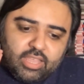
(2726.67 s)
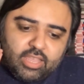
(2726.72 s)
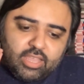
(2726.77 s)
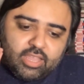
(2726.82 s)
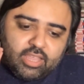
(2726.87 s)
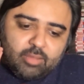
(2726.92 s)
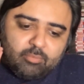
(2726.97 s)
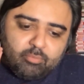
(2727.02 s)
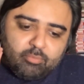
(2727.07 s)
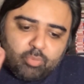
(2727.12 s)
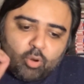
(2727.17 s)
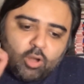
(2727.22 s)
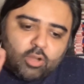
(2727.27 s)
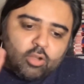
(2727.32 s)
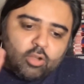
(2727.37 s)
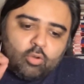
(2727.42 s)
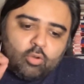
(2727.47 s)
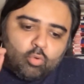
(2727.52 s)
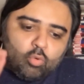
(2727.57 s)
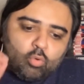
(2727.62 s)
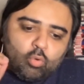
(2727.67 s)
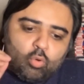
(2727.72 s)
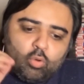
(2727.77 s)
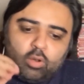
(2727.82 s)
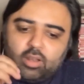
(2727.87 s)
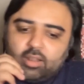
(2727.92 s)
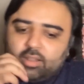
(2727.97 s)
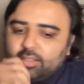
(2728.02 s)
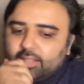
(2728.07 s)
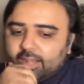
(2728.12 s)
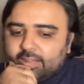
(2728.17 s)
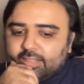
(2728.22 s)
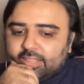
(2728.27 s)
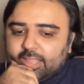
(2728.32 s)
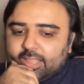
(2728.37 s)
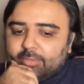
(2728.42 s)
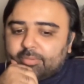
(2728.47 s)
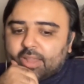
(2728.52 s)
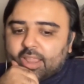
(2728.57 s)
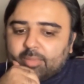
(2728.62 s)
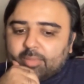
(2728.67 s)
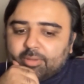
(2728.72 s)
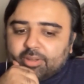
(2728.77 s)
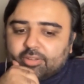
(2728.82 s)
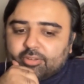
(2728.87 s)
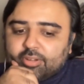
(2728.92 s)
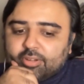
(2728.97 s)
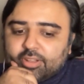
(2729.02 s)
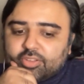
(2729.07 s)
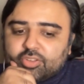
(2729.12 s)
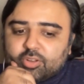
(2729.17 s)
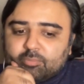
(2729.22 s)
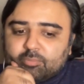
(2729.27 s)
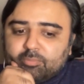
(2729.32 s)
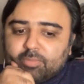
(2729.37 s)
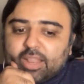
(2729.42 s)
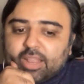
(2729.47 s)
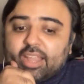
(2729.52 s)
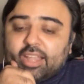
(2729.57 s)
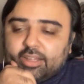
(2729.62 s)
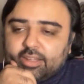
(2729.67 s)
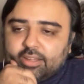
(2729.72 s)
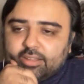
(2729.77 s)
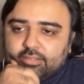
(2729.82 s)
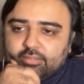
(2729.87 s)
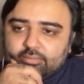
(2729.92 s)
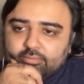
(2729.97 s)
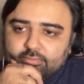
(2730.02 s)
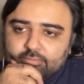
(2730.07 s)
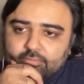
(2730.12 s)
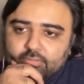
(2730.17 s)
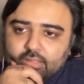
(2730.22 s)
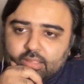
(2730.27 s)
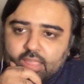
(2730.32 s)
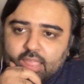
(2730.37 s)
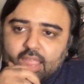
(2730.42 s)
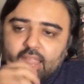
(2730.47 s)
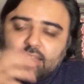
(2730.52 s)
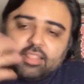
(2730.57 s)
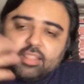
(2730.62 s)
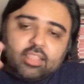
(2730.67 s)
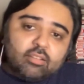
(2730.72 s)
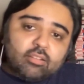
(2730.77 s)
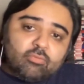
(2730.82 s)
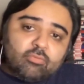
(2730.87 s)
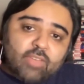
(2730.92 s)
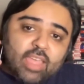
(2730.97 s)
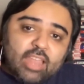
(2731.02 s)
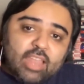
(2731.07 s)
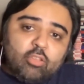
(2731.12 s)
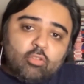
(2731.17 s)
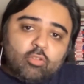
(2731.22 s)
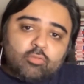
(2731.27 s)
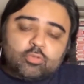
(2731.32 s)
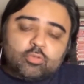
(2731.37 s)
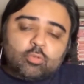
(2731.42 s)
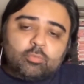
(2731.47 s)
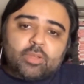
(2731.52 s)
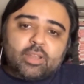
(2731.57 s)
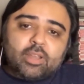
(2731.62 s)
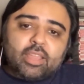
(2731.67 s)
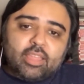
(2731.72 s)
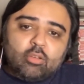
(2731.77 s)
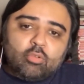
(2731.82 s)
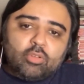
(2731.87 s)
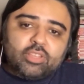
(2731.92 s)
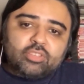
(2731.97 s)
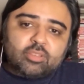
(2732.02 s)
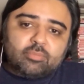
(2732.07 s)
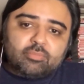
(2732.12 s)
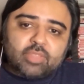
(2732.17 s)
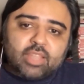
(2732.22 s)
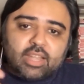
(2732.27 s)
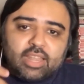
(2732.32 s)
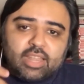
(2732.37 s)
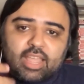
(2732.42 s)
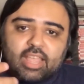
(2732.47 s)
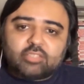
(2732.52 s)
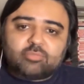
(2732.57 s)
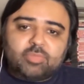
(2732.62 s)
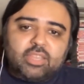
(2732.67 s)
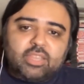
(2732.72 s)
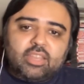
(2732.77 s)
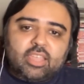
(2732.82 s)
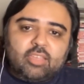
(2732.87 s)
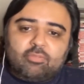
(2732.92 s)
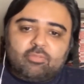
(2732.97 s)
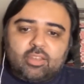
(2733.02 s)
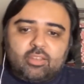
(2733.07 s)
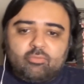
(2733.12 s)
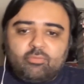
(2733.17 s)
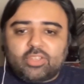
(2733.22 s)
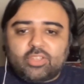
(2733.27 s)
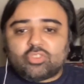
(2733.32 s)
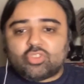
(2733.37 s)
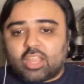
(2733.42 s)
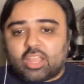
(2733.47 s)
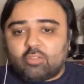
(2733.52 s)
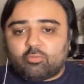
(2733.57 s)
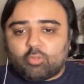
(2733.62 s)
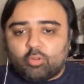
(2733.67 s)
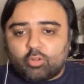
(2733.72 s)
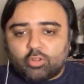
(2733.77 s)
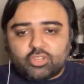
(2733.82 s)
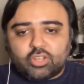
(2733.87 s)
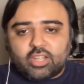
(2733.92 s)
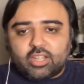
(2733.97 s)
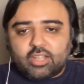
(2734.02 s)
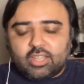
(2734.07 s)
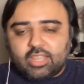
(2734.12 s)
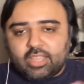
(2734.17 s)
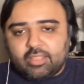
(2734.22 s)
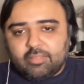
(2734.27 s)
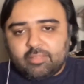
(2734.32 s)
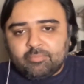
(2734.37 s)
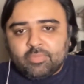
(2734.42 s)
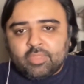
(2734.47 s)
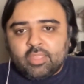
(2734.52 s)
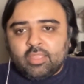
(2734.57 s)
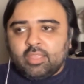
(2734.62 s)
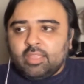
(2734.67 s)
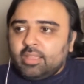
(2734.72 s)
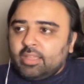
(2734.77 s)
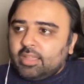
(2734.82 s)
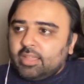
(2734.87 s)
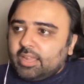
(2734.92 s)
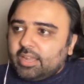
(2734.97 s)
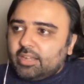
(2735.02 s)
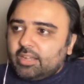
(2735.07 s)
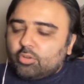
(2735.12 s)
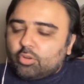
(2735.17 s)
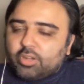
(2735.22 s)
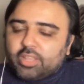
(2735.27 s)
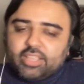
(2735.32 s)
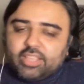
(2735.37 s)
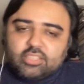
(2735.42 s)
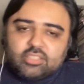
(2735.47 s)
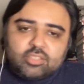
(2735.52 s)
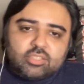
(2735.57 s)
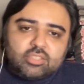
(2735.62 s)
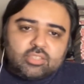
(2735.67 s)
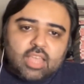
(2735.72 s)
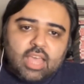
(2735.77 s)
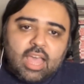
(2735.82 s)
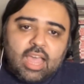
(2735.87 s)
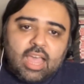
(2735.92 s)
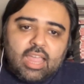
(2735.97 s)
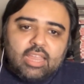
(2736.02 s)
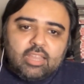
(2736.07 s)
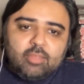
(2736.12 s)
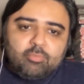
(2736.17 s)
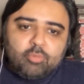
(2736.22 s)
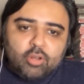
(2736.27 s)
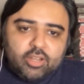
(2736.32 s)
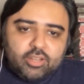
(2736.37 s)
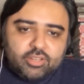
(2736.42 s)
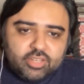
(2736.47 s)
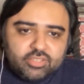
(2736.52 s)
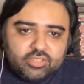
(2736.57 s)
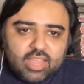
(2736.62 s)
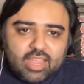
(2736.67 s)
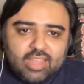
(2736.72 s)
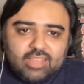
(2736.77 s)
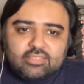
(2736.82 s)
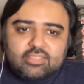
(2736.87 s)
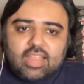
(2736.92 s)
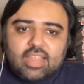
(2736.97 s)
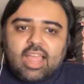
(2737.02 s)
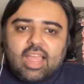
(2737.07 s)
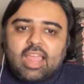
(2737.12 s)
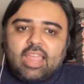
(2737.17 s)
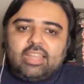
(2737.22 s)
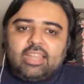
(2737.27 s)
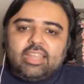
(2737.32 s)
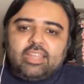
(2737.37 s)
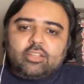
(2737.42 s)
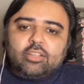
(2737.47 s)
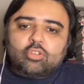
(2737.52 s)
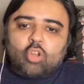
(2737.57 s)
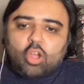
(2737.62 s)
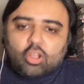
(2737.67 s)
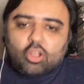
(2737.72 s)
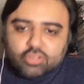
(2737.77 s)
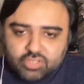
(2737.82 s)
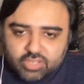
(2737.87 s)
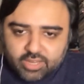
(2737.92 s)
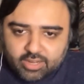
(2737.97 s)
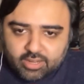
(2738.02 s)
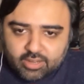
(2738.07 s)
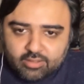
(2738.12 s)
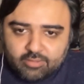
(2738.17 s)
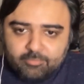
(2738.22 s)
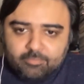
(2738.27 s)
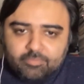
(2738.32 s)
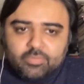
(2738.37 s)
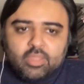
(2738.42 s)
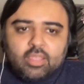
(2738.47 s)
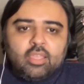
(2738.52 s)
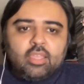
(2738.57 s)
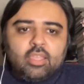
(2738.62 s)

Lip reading: the important role that the Abrahamic tradition played and the value of superheroism that has been given, which unfortunately in today's highly politicized, highly toxic